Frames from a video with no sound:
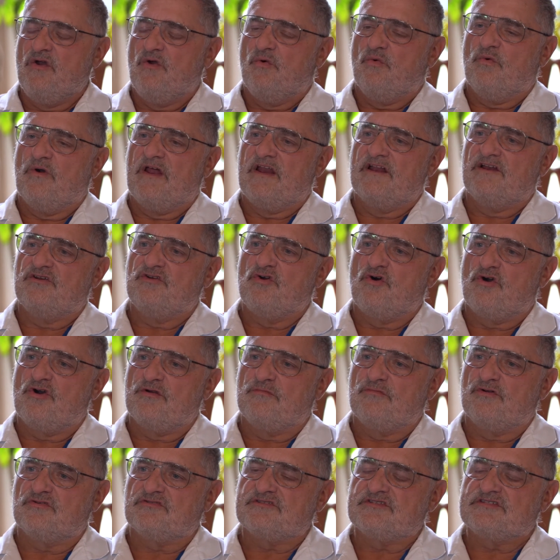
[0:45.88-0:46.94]
When a
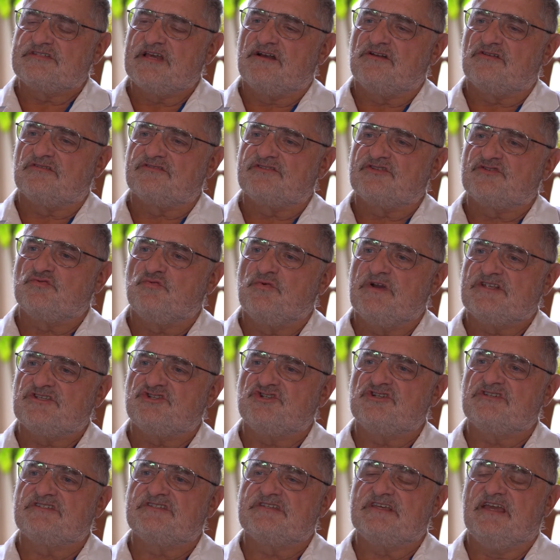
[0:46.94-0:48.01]
normal cell
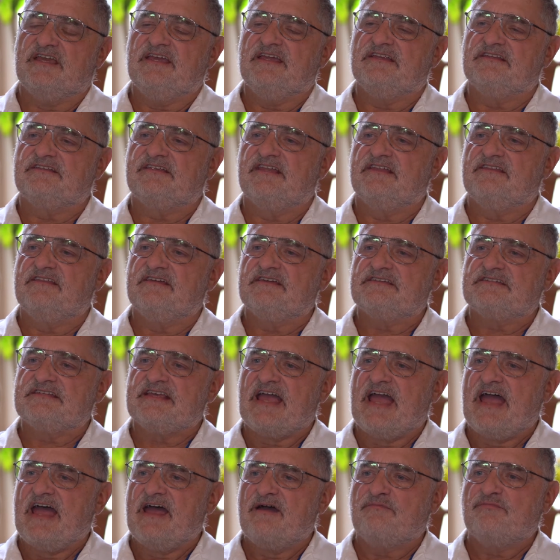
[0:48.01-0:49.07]
switches into this
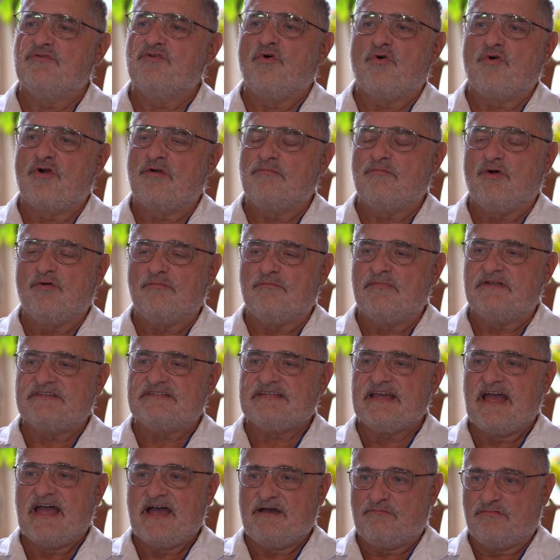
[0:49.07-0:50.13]
abnormal
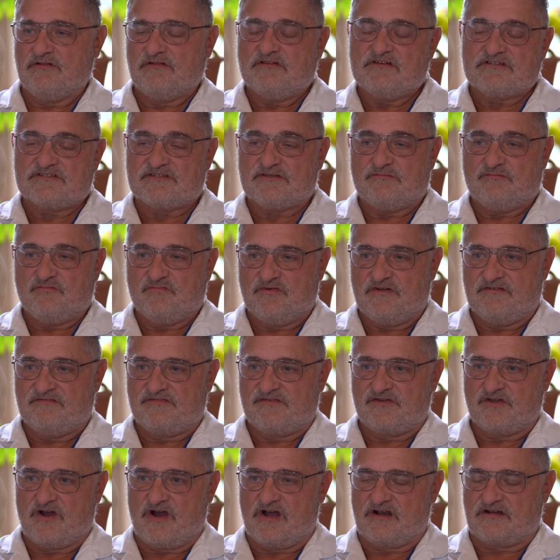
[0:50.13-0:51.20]
metabolism
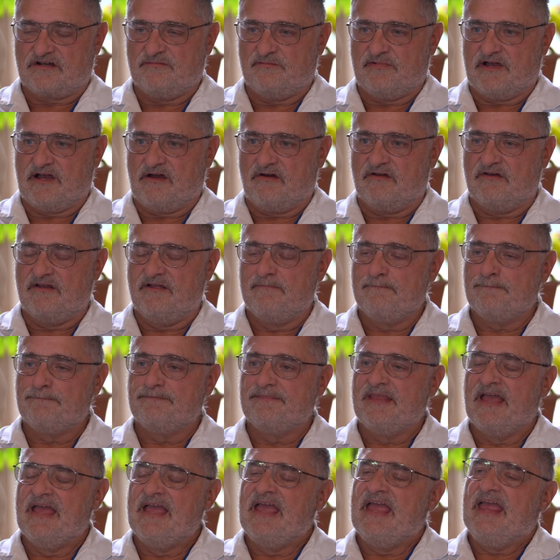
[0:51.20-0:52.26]
we've talked about,
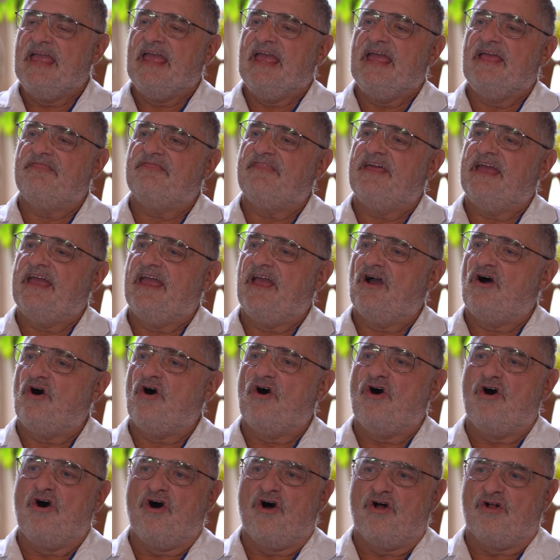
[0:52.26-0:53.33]
they
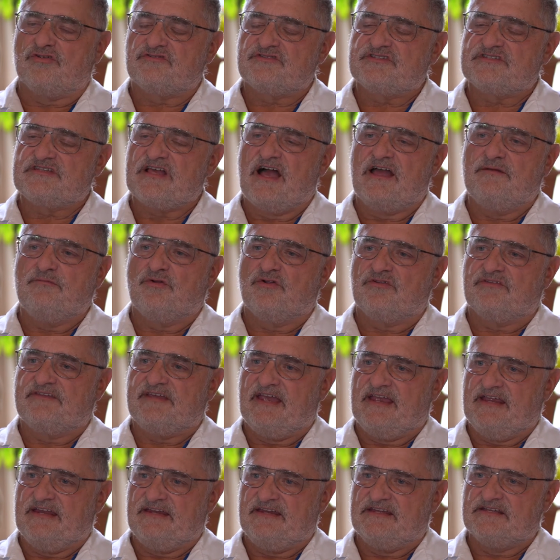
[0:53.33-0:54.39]
all
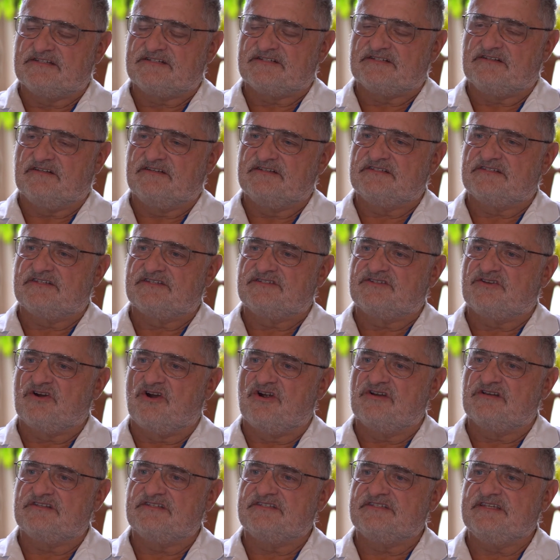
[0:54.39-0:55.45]
simultaneously
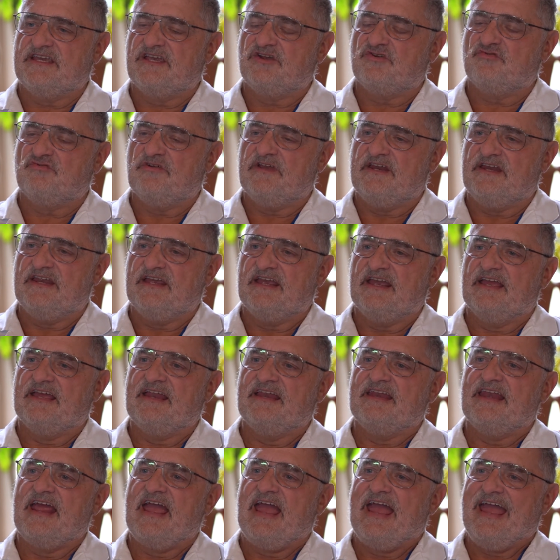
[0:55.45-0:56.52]
start secreting
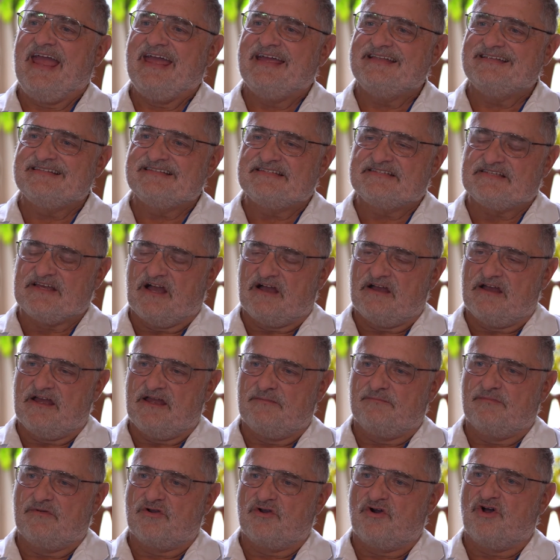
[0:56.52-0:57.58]
an
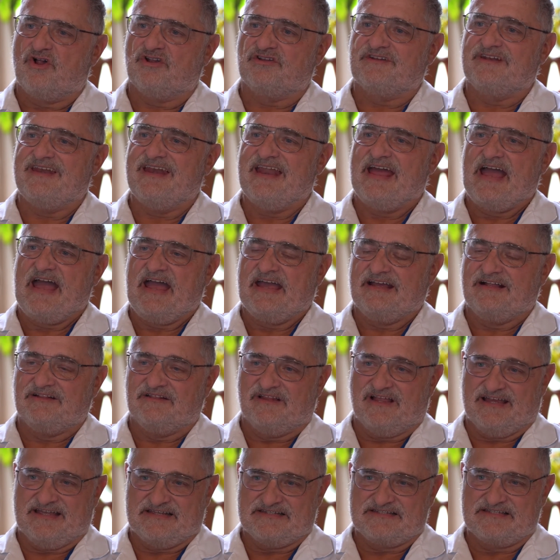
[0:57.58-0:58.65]
enzyme called
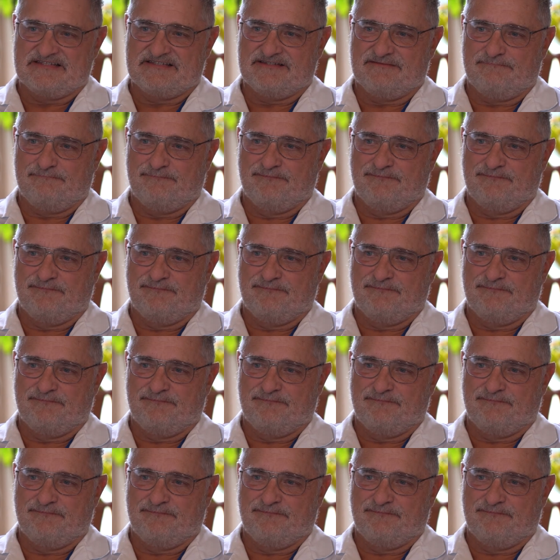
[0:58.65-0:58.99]
Nagalase.